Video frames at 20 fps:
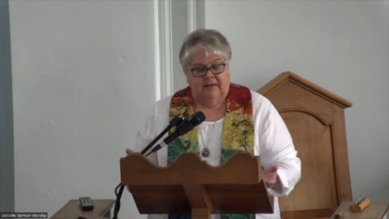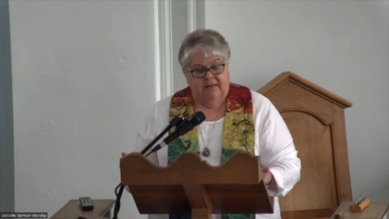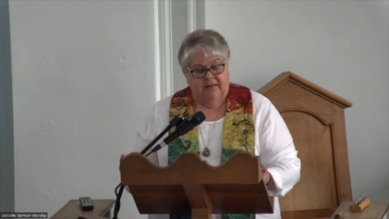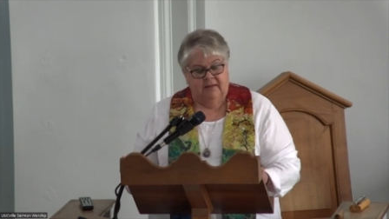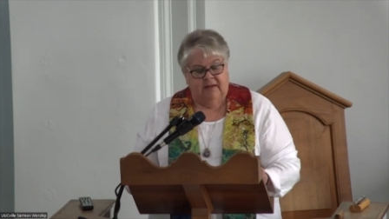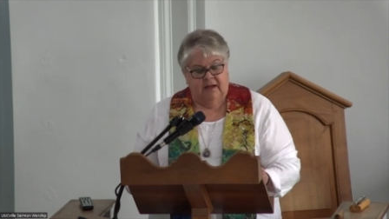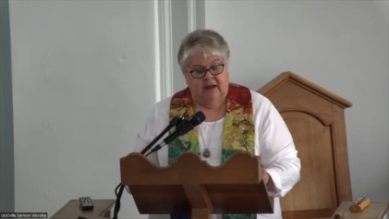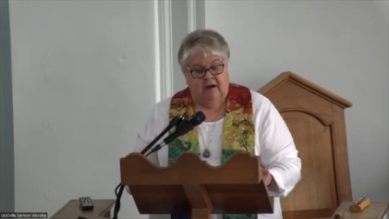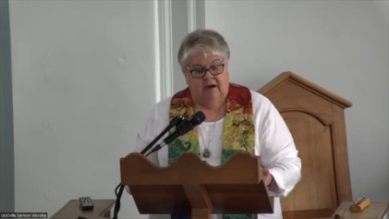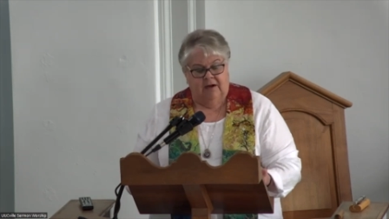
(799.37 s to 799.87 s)

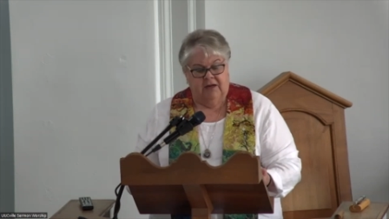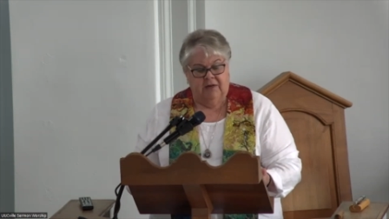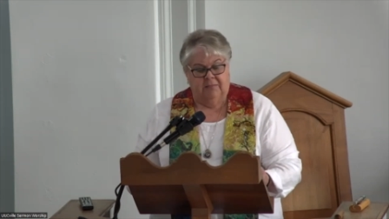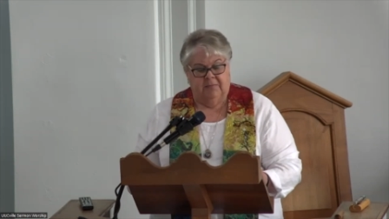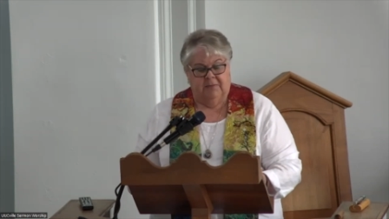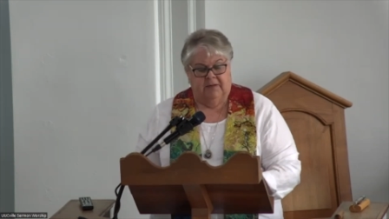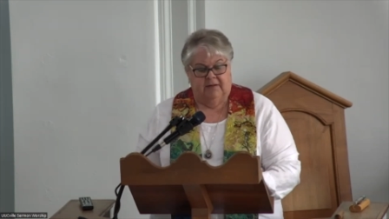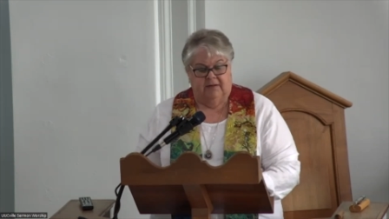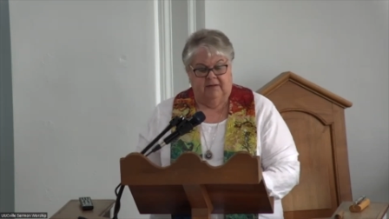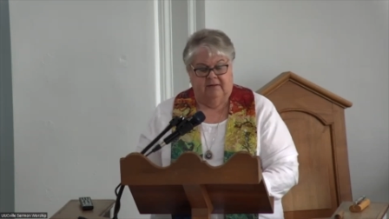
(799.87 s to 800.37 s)
the
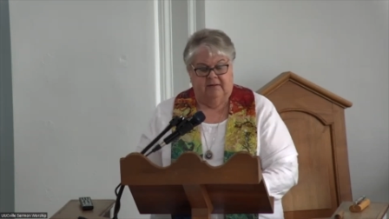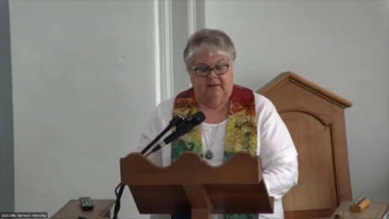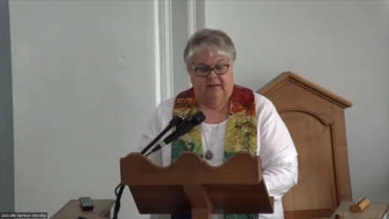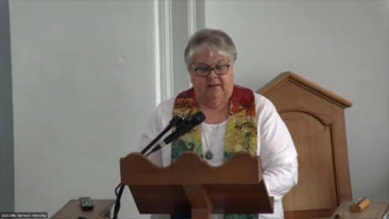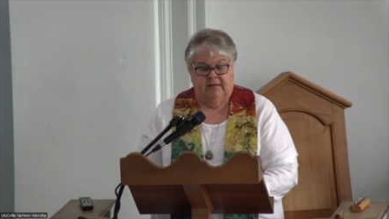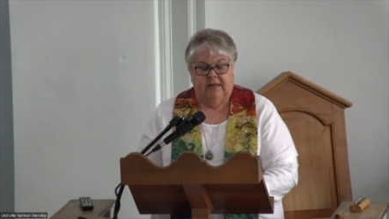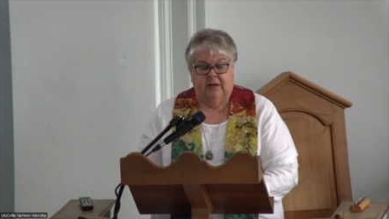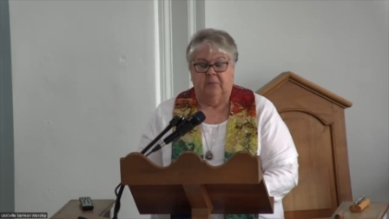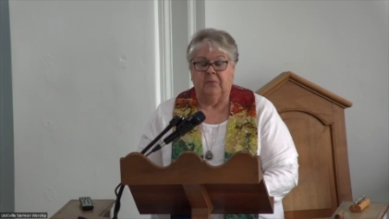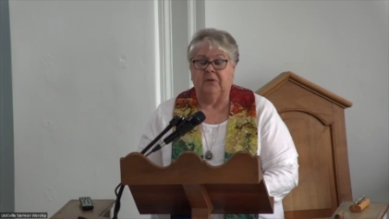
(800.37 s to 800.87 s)
arguments
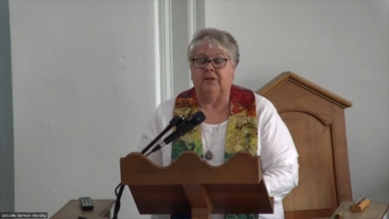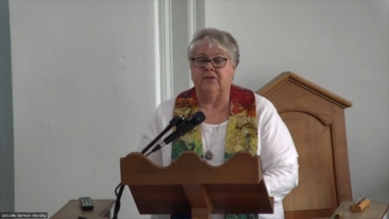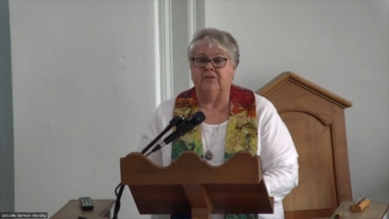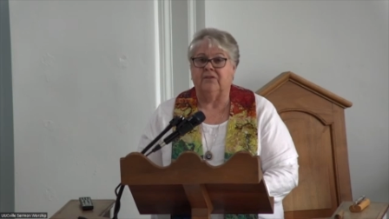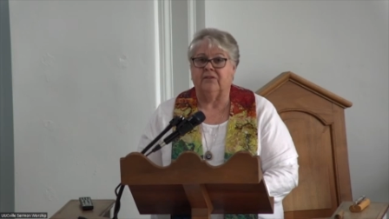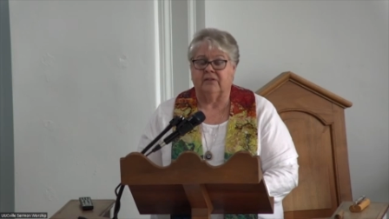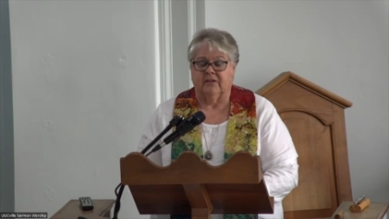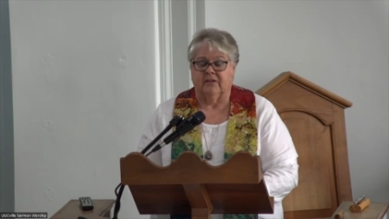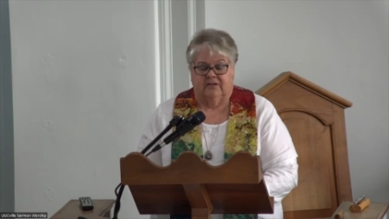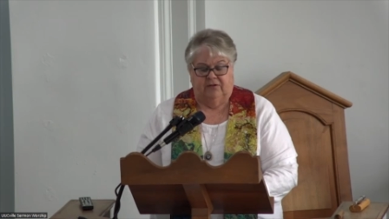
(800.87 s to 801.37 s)
that
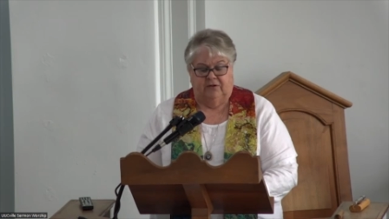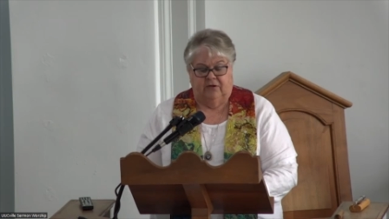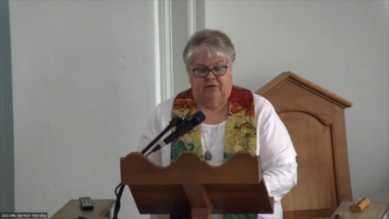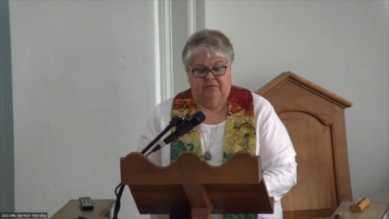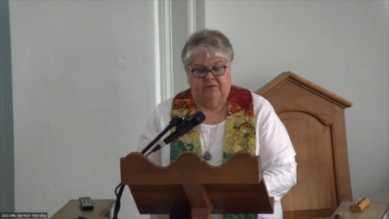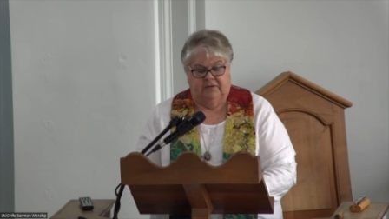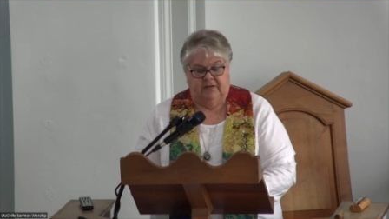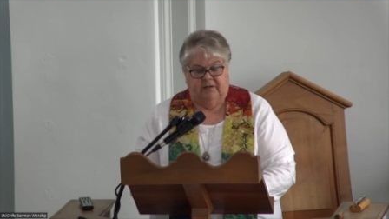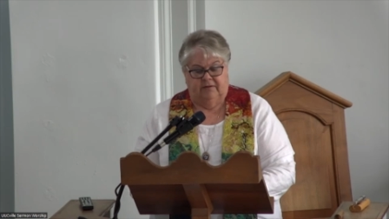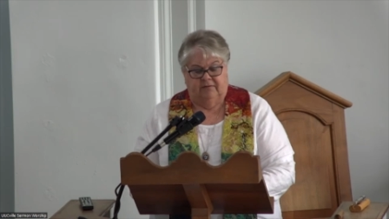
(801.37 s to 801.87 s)
religious
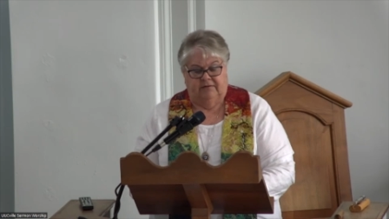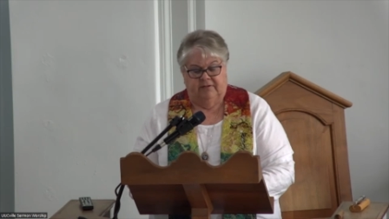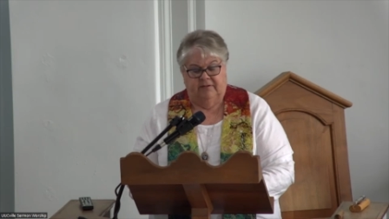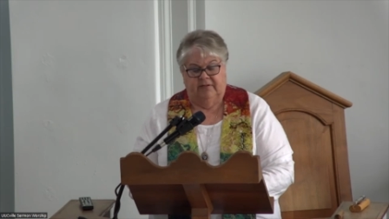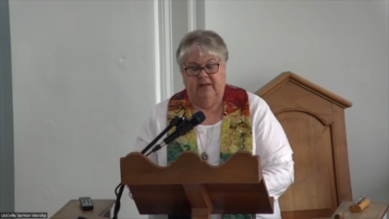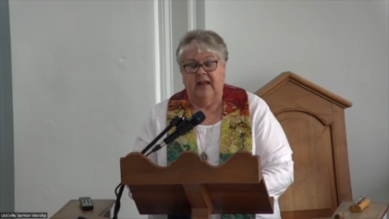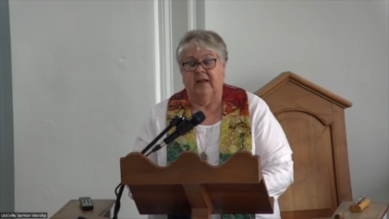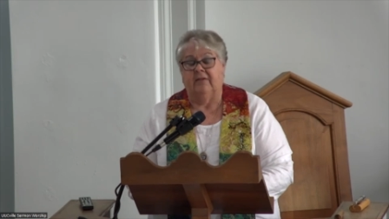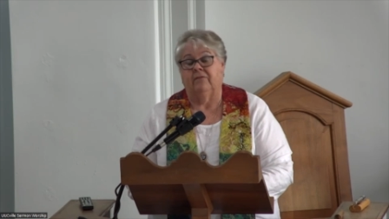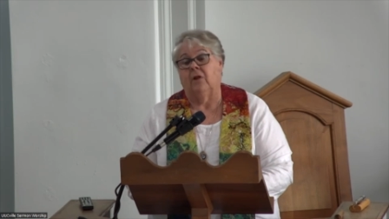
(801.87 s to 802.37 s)
conservatives
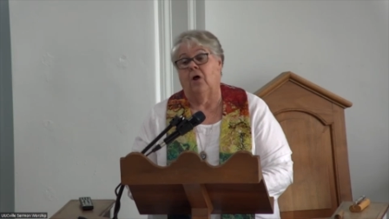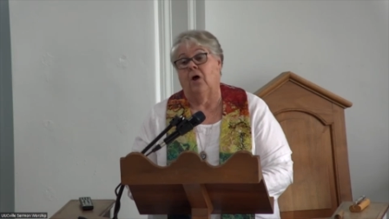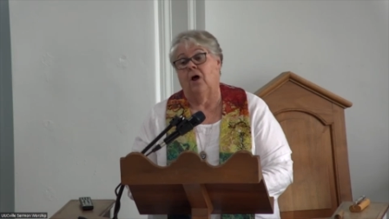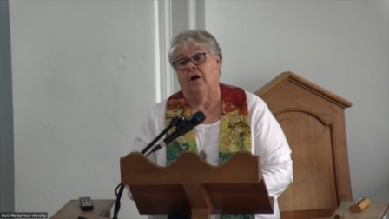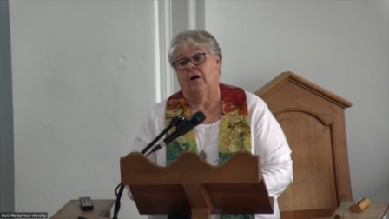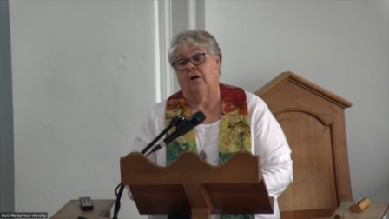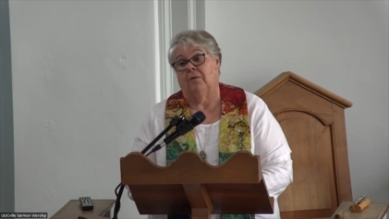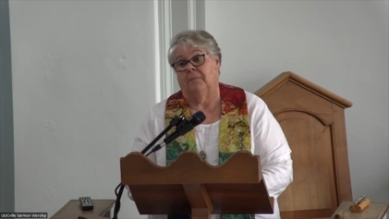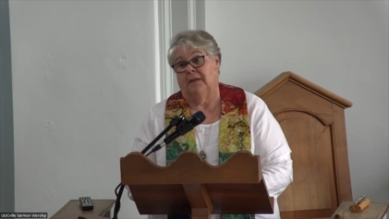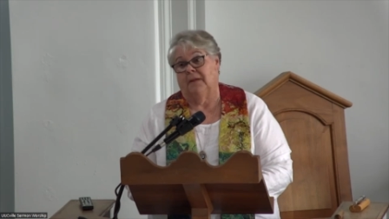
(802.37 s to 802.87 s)
have
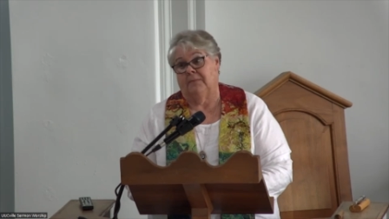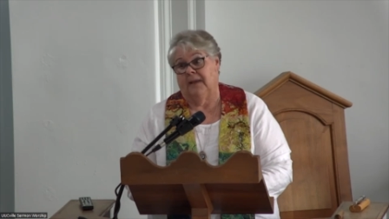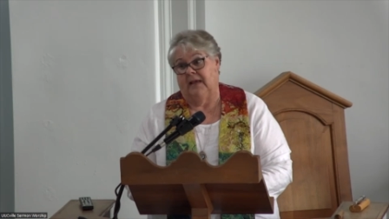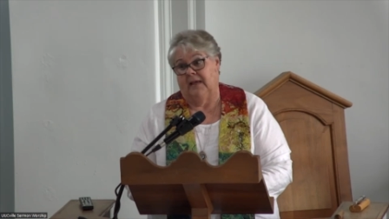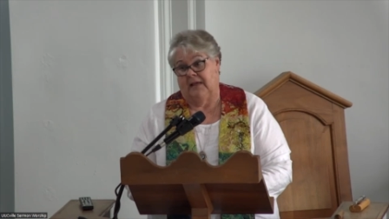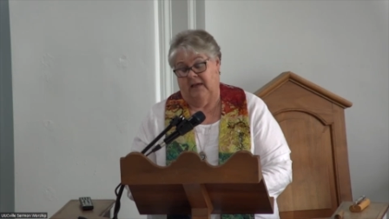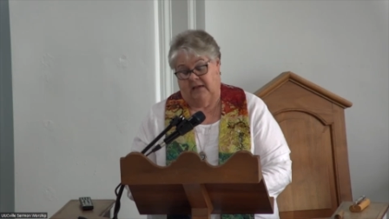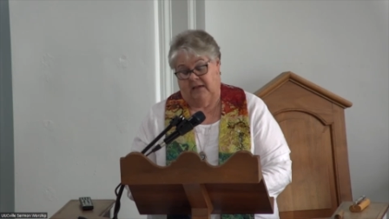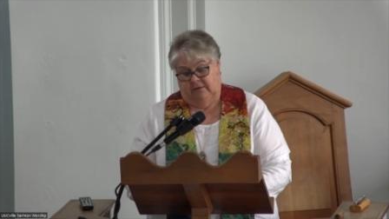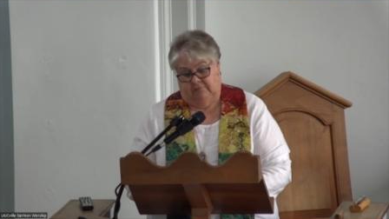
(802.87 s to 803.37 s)
long been
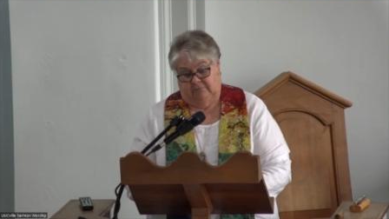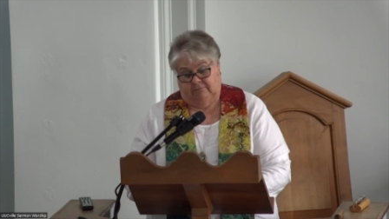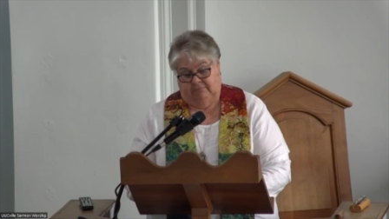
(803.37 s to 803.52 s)
making.